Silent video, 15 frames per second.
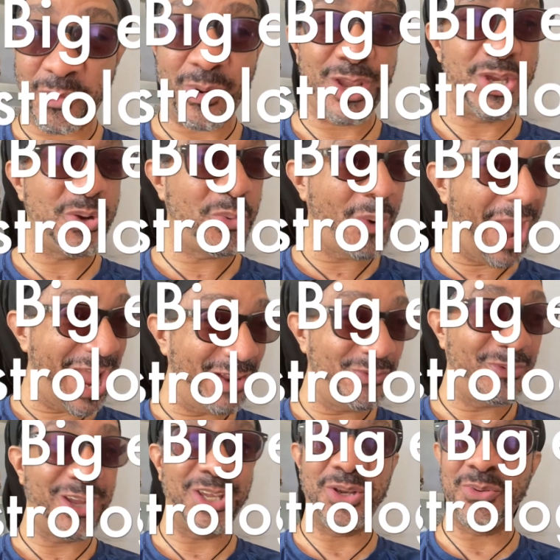where you at,
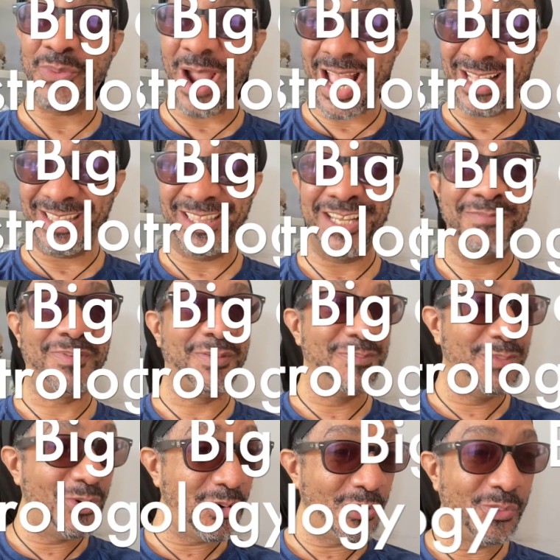Libra
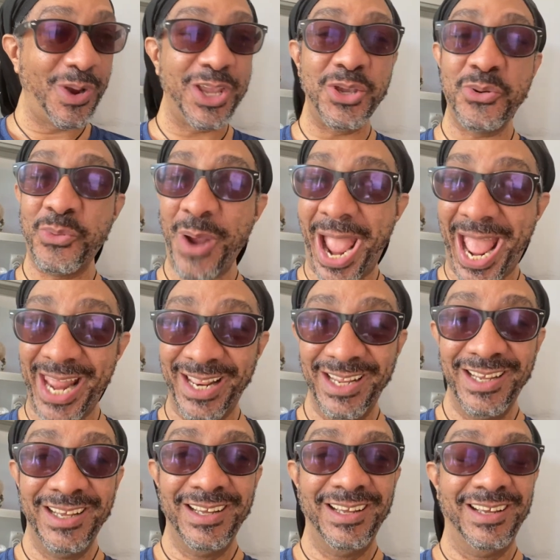Moon, where you at?
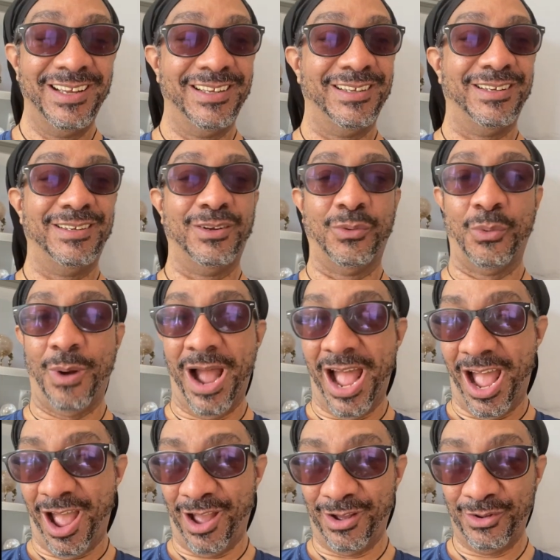
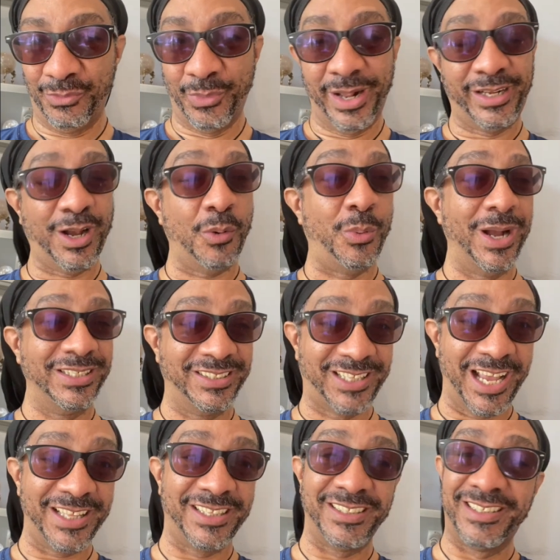Wow, wake up
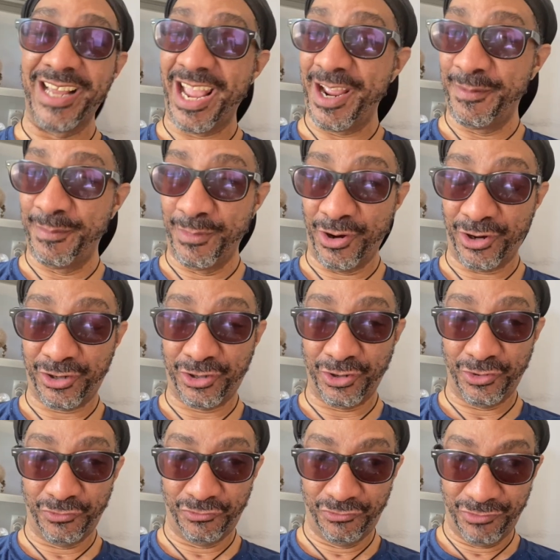Wednesday, the day of
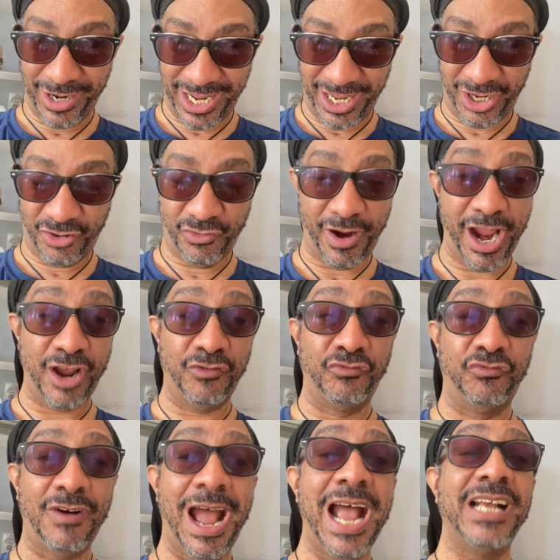Mercury,
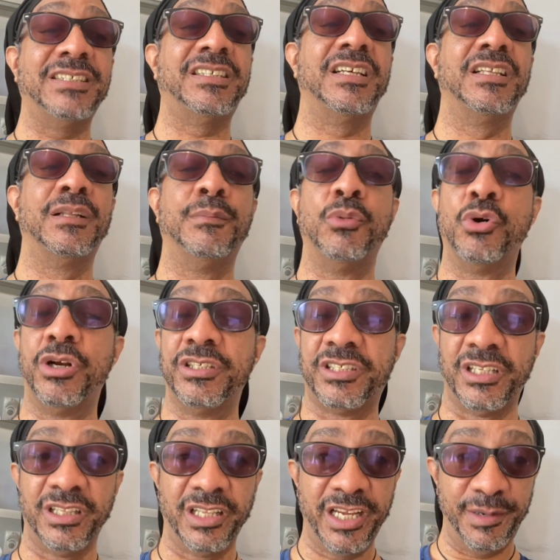grand rising, the moon is
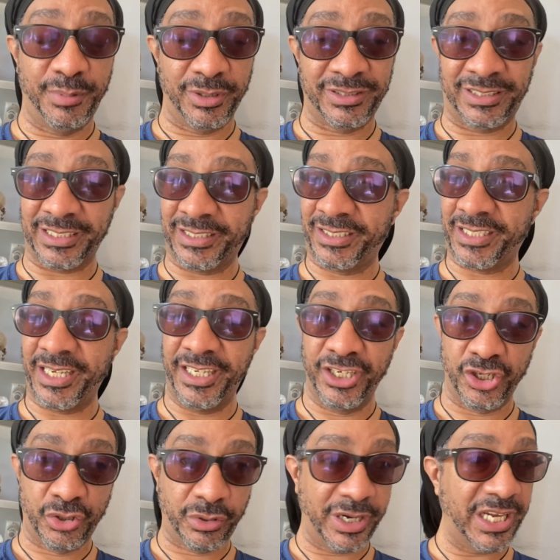in Libra, 16
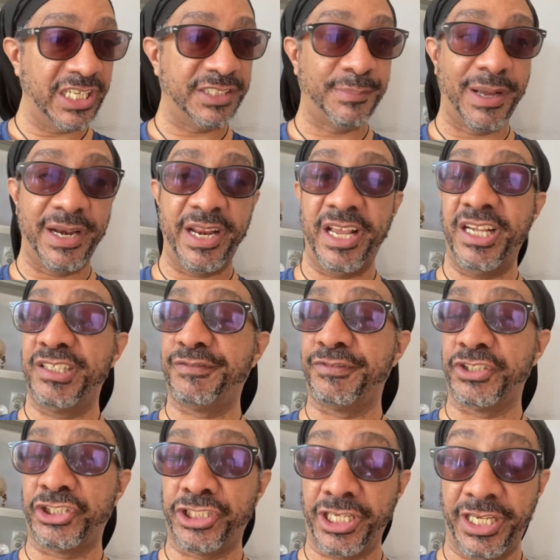degrees, my knees for
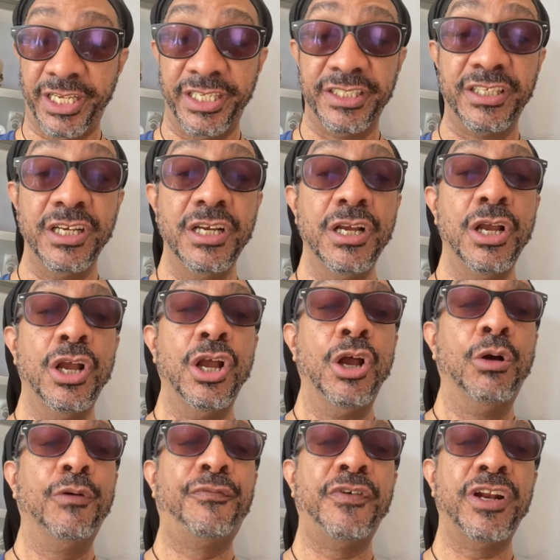she's.
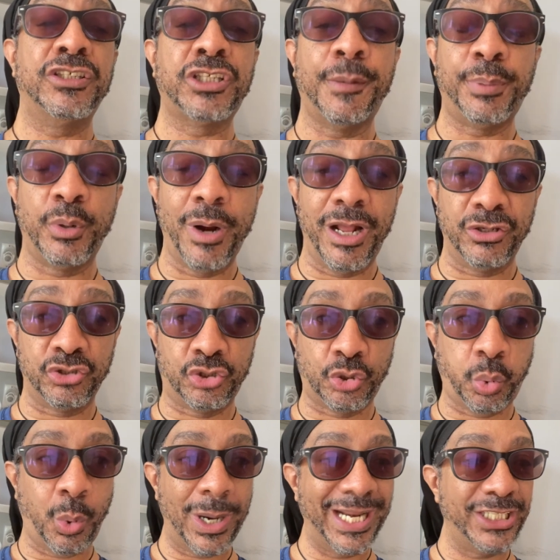We'll finish up around
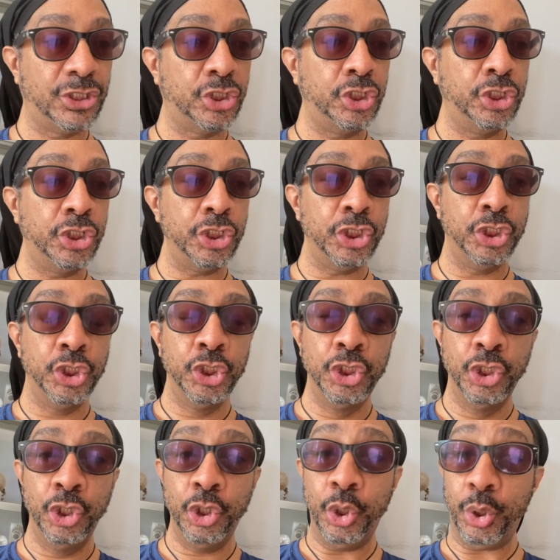
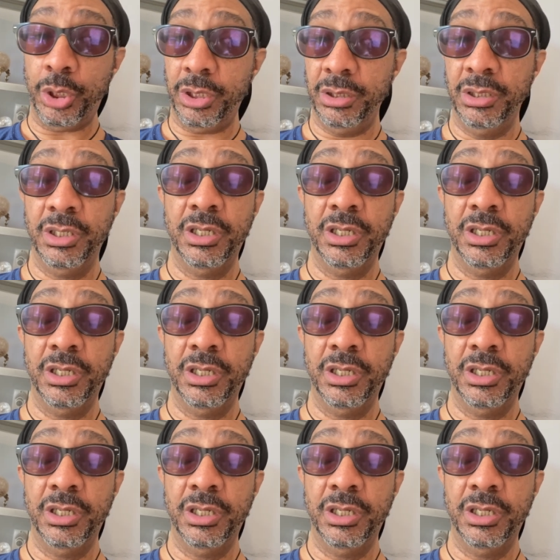22